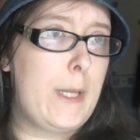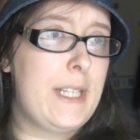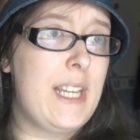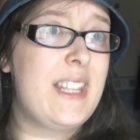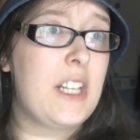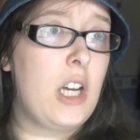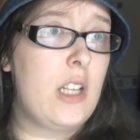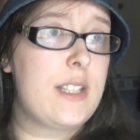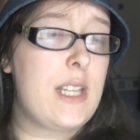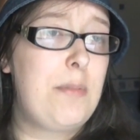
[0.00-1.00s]
in the
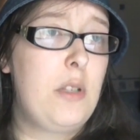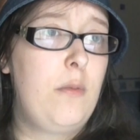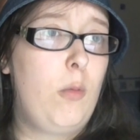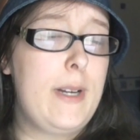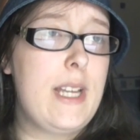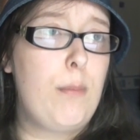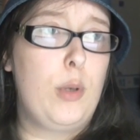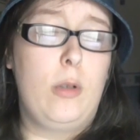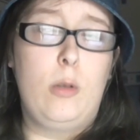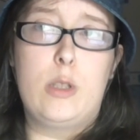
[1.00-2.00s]
concept of
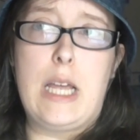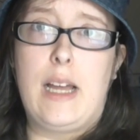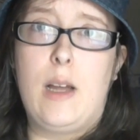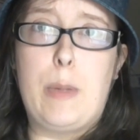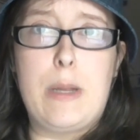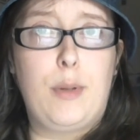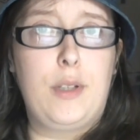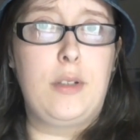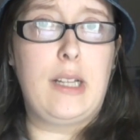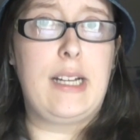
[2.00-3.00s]
weeaboos, uh,
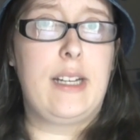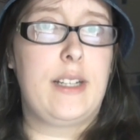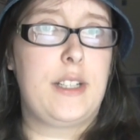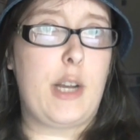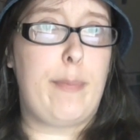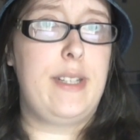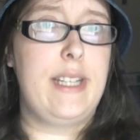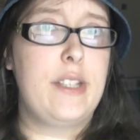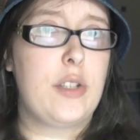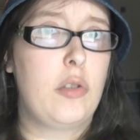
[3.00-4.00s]
people who like
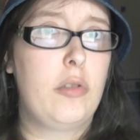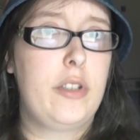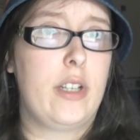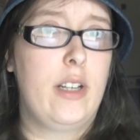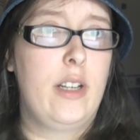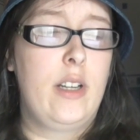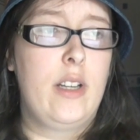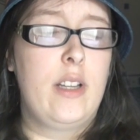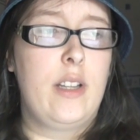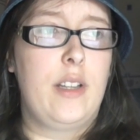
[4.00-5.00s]
Japanese culture,
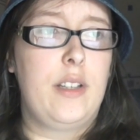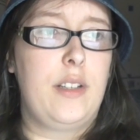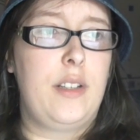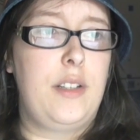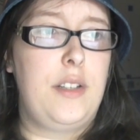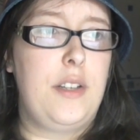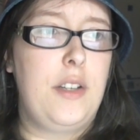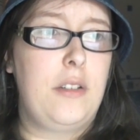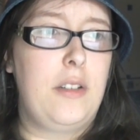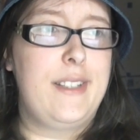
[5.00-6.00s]

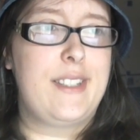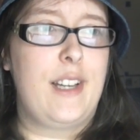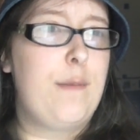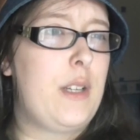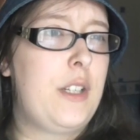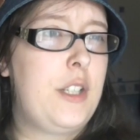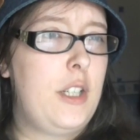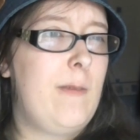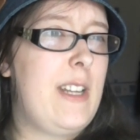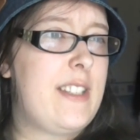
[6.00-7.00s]
do you always um,
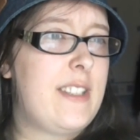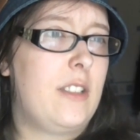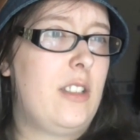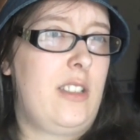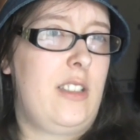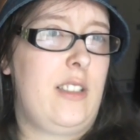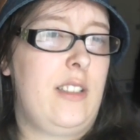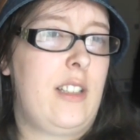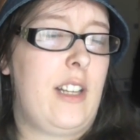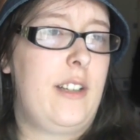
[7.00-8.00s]
assume it's
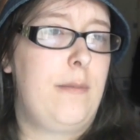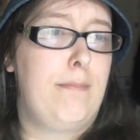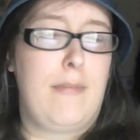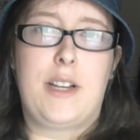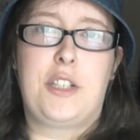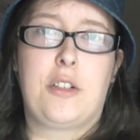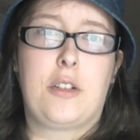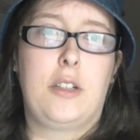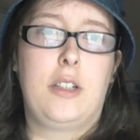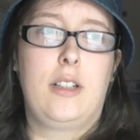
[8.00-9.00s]
all, you know,
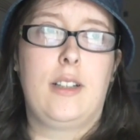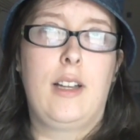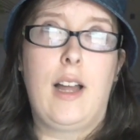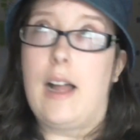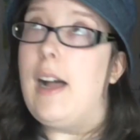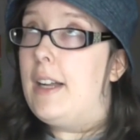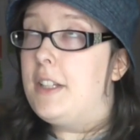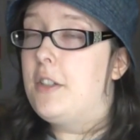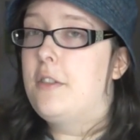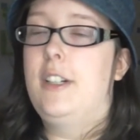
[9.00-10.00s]
magical
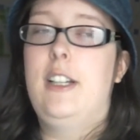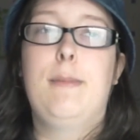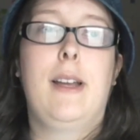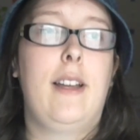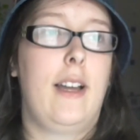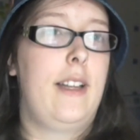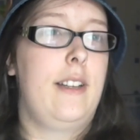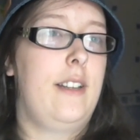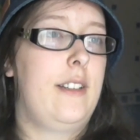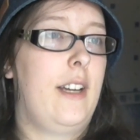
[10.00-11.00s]
ice cream
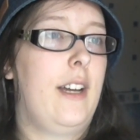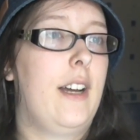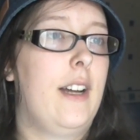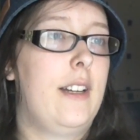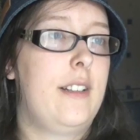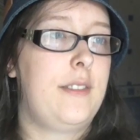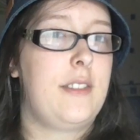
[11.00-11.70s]
and uh,